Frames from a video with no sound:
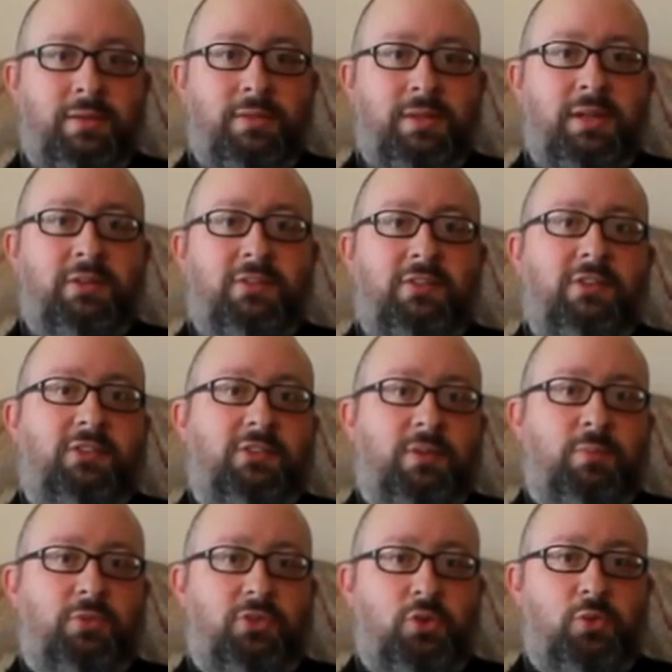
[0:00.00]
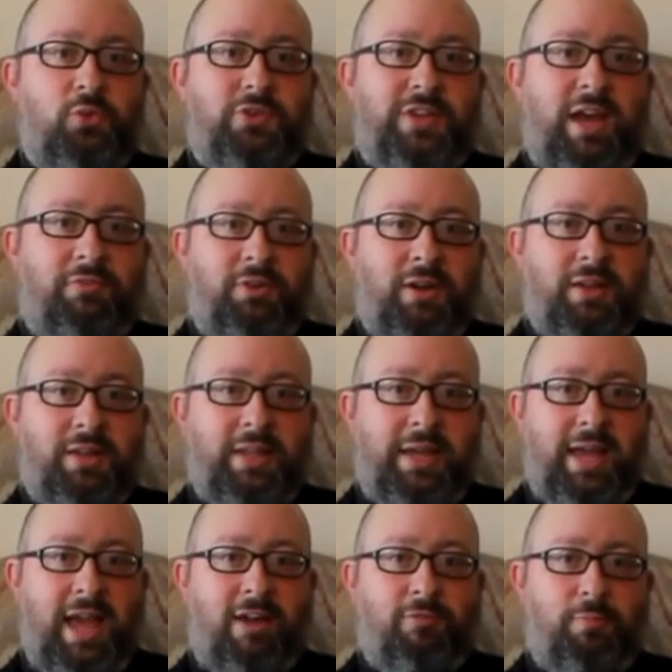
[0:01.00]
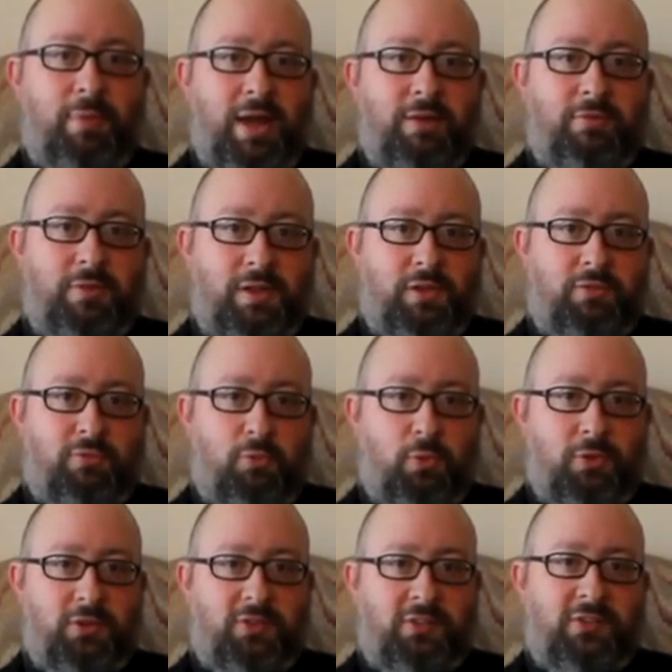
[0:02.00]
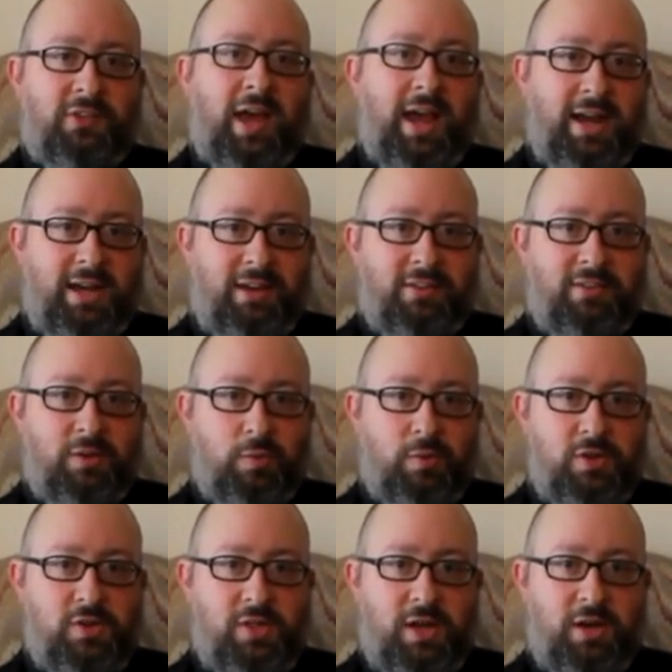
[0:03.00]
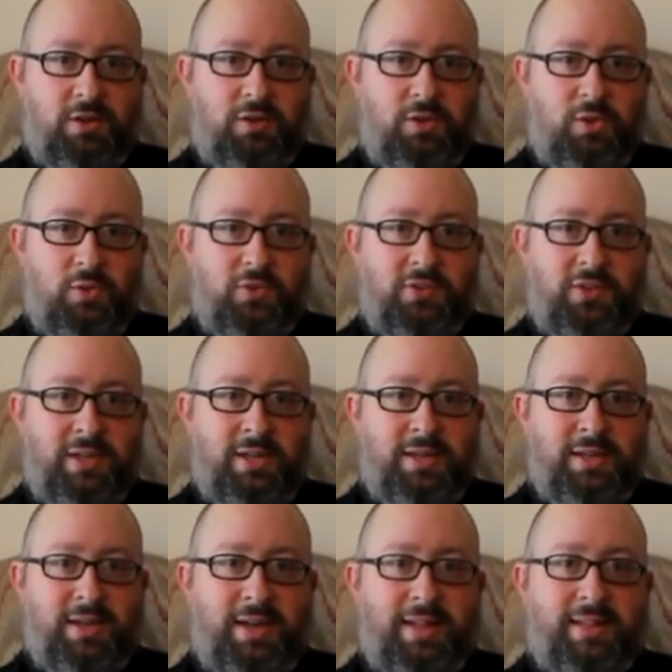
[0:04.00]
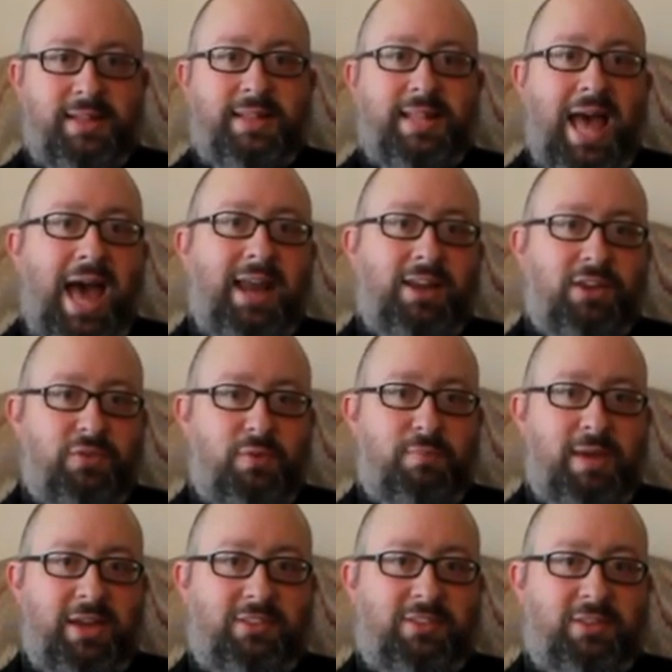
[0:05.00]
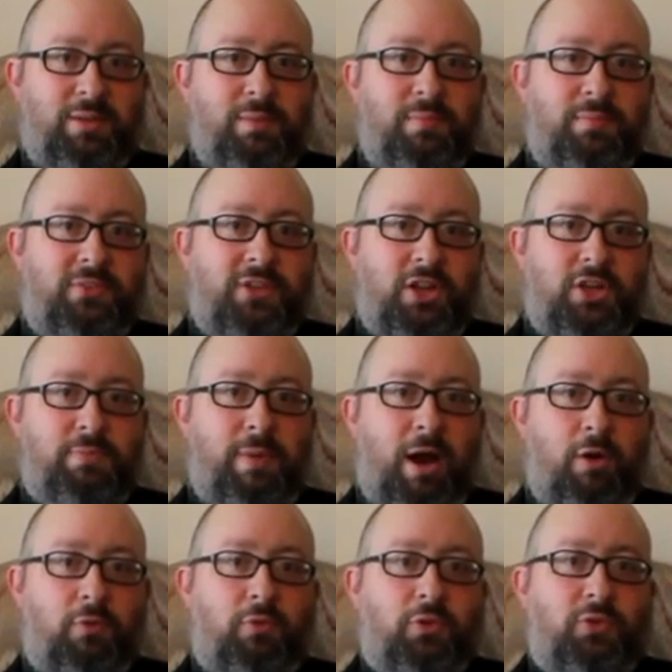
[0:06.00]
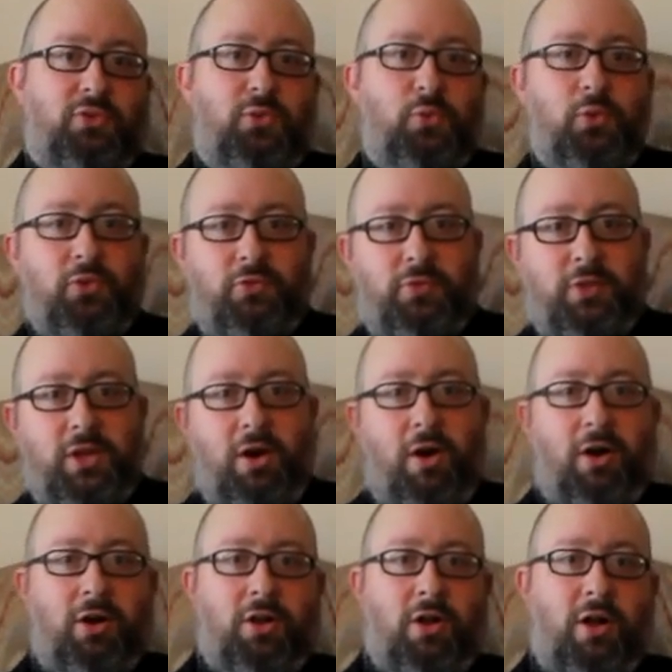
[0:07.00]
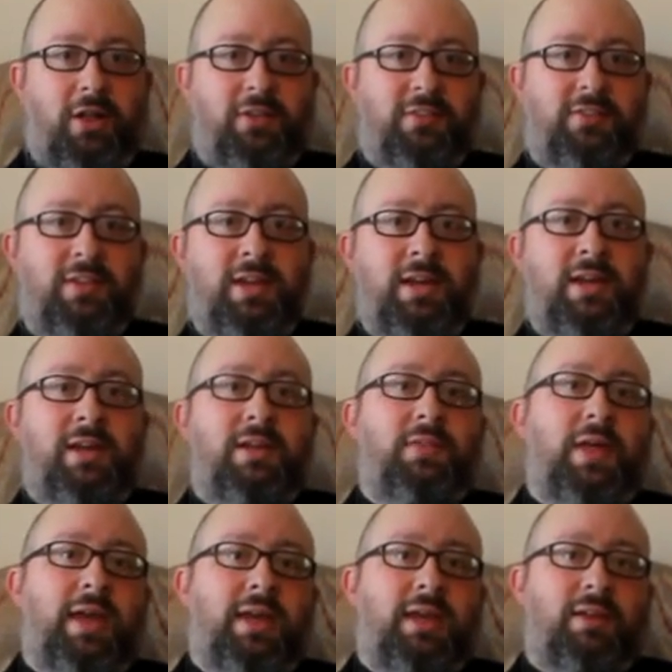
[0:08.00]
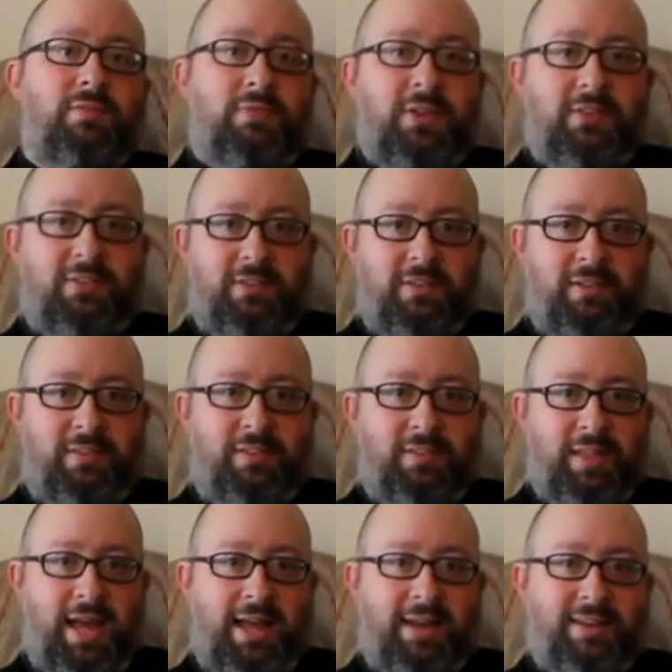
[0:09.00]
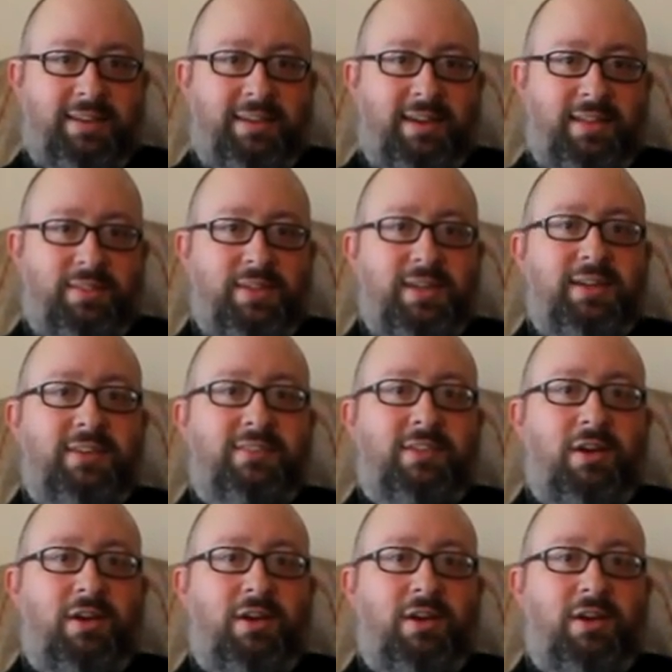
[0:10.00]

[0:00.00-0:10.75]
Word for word: these systems do definitely have benefits for the societies in which they are used, and that is what makes them such powerful tools for the Archons. They convince us that uh, these